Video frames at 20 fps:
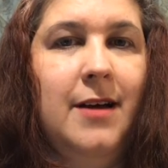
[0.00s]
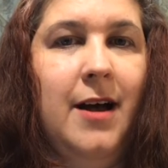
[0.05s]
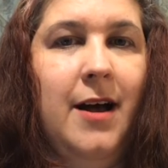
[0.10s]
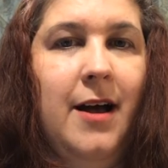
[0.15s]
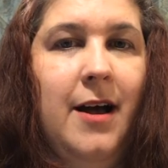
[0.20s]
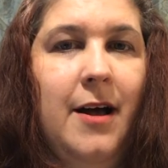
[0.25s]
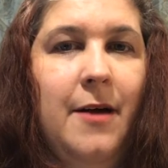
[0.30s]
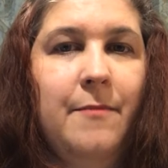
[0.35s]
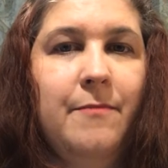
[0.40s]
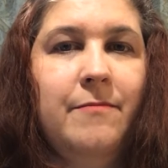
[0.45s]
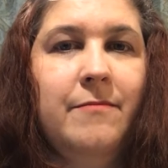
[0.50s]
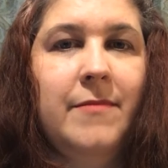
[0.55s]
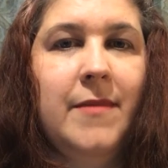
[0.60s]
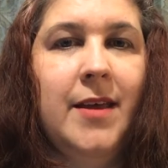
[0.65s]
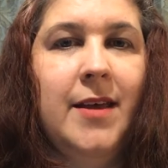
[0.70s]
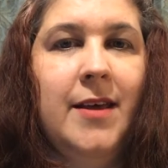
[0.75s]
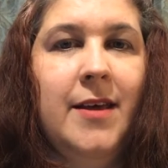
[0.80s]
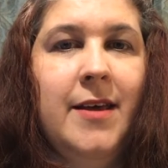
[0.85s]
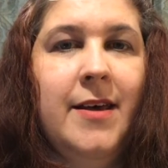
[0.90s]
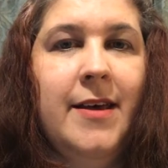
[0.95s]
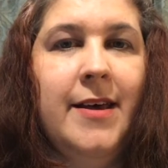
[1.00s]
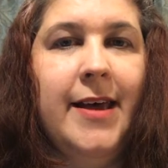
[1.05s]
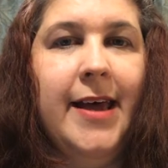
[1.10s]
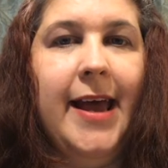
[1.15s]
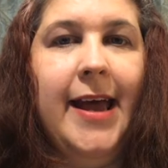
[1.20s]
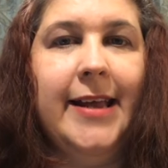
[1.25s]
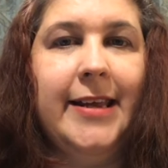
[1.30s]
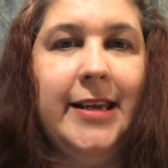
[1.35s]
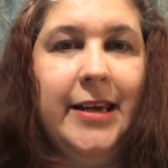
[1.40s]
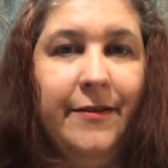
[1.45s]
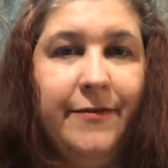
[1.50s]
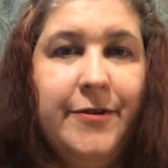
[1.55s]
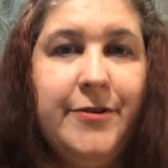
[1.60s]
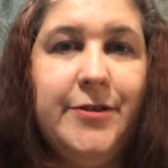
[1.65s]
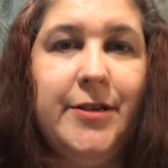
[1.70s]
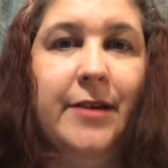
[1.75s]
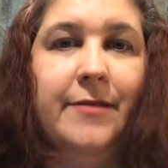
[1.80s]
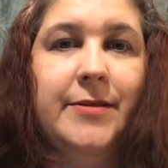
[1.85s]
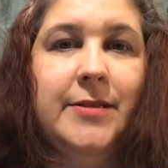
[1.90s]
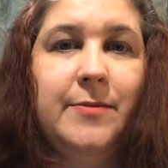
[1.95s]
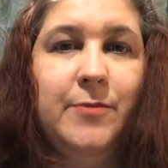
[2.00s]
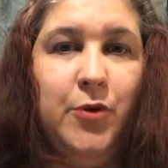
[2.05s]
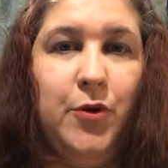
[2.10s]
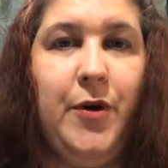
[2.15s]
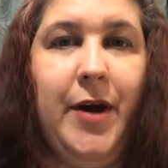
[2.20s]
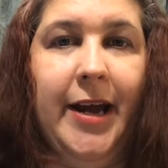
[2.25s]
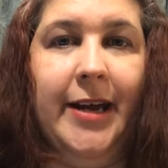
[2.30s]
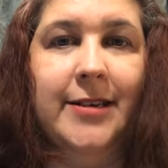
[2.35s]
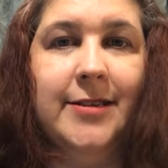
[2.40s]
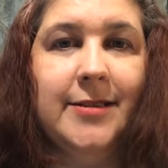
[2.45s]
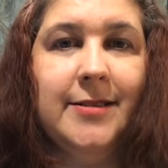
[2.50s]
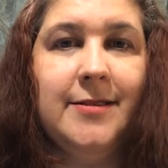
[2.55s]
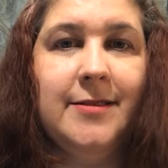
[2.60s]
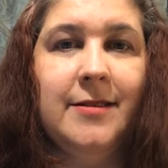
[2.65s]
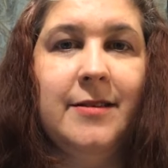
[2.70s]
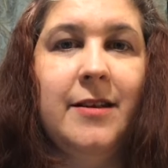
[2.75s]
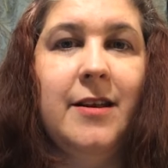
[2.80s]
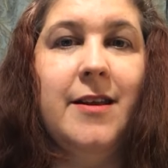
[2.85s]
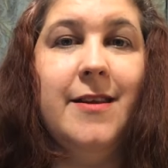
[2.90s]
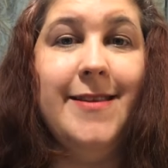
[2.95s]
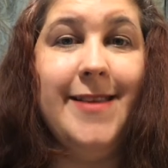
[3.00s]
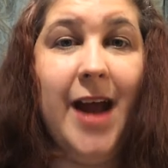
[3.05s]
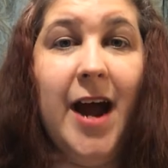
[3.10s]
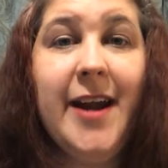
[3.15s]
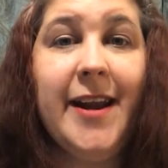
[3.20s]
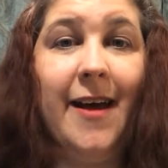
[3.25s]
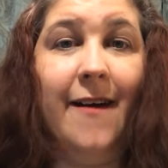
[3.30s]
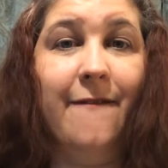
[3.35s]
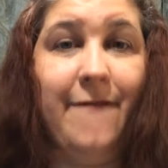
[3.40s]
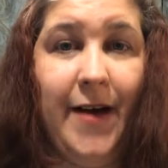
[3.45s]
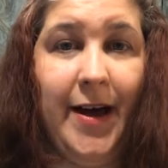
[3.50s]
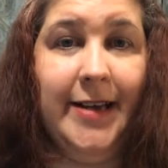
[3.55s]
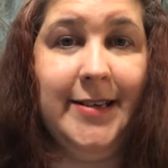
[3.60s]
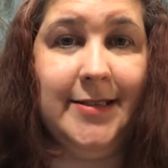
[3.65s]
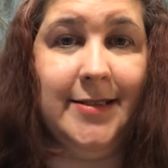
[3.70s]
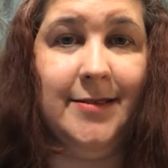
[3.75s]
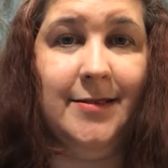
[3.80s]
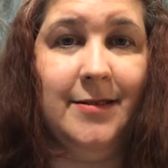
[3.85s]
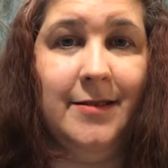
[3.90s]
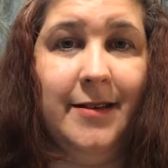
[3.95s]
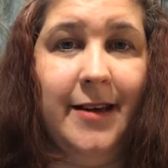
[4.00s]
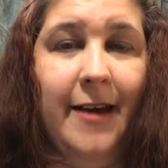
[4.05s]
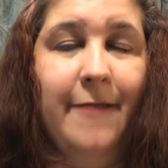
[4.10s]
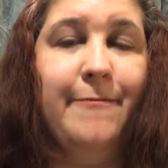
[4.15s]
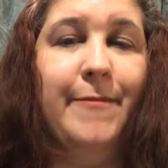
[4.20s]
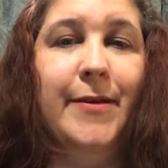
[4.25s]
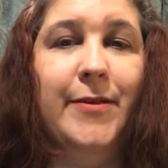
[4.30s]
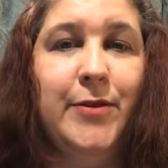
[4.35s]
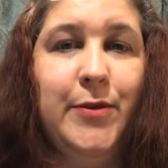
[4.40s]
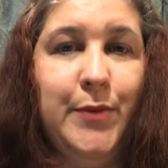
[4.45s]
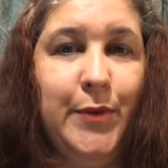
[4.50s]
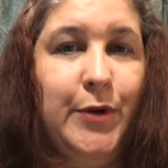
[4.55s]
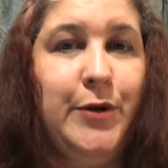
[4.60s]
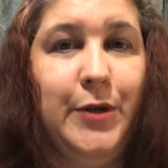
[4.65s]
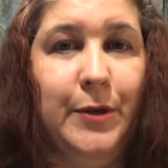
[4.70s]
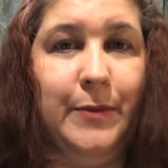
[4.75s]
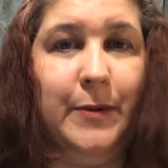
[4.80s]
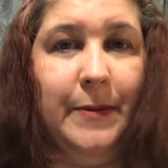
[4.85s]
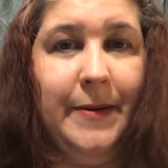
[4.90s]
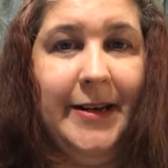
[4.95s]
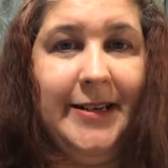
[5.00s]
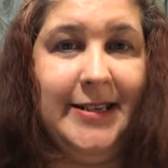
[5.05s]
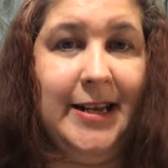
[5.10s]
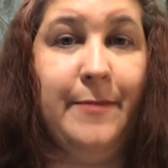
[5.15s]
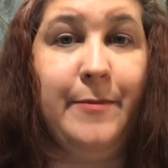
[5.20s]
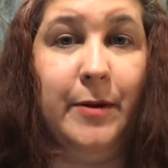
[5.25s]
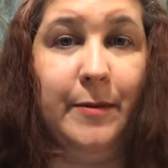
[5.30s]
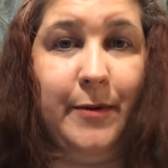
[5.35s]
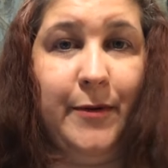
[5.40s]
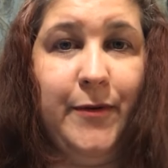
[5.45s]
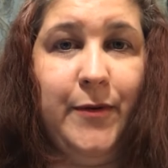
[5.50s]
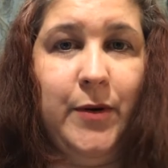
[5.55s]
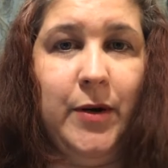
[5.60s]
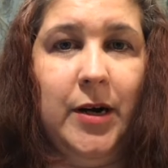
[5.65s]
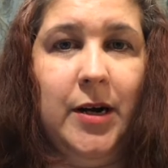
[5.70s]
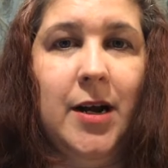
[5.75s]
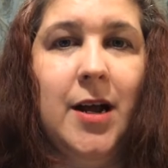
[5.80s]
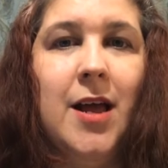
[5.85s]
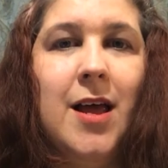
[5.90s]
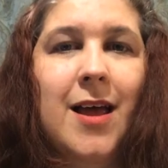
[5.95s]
And give yourself some grace. None of us have been through a global pandemic before.